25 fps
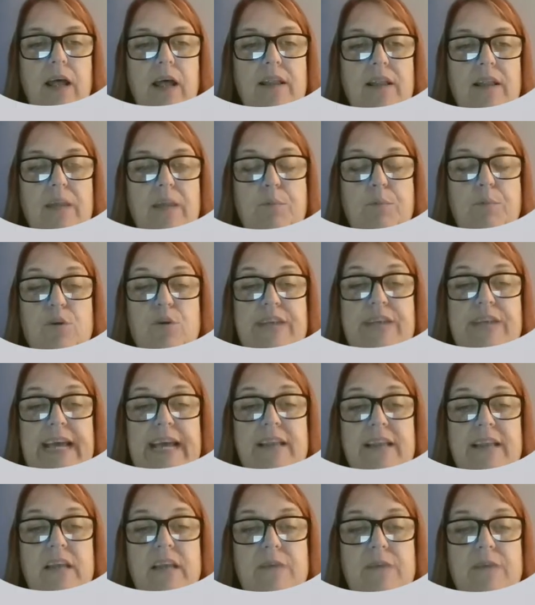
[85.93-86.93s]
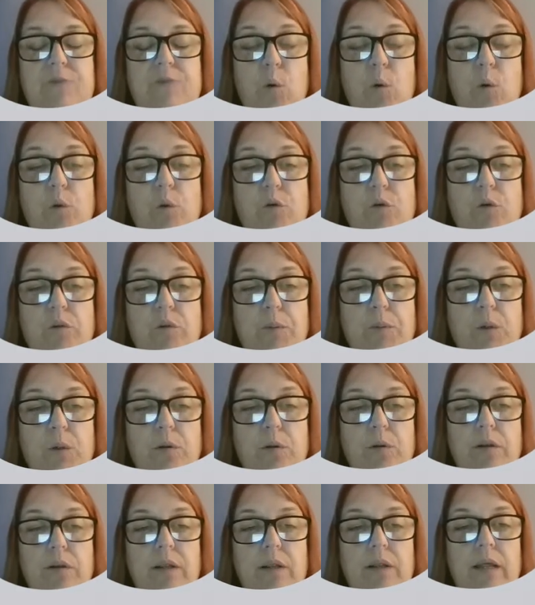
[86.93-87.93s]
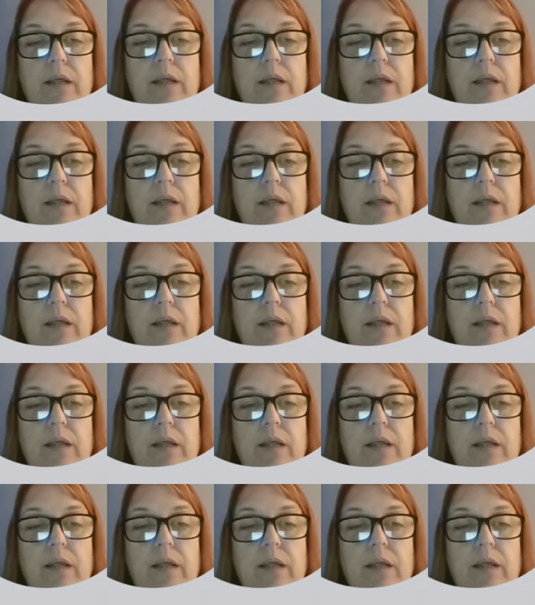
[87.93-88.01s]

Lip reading: they protect the vulnerable,